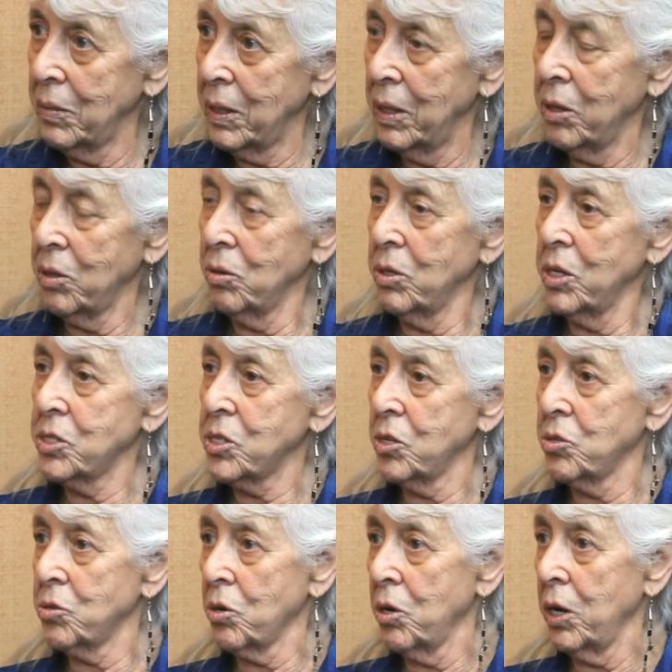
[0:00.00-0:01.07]
either as a
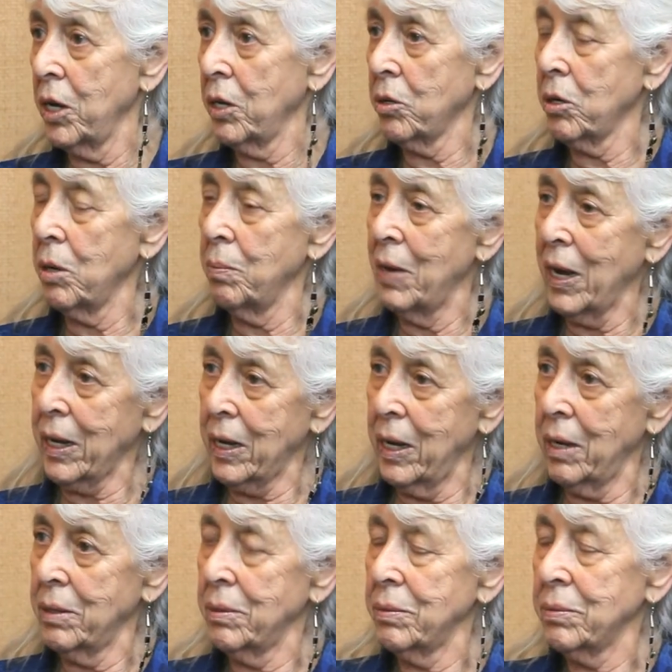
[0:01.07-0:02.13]
drawing or a maquette.
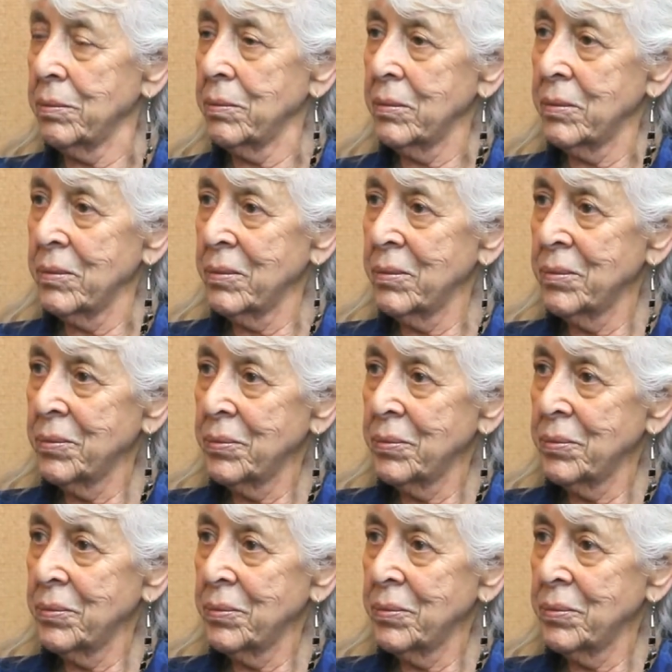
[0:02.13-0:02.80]
Right.